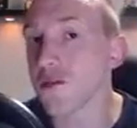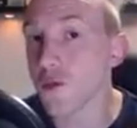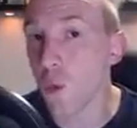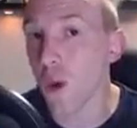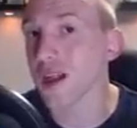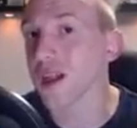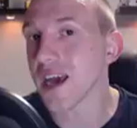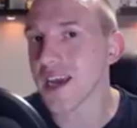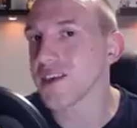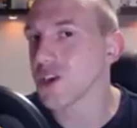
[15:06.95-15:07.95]
You will
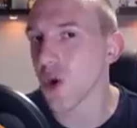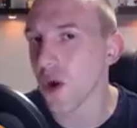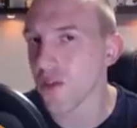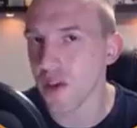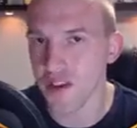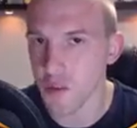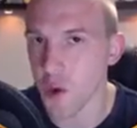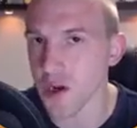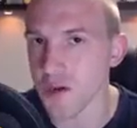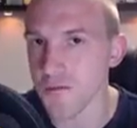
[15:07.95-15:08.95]
enjoy this
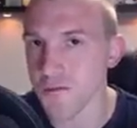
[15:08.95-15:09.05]
one.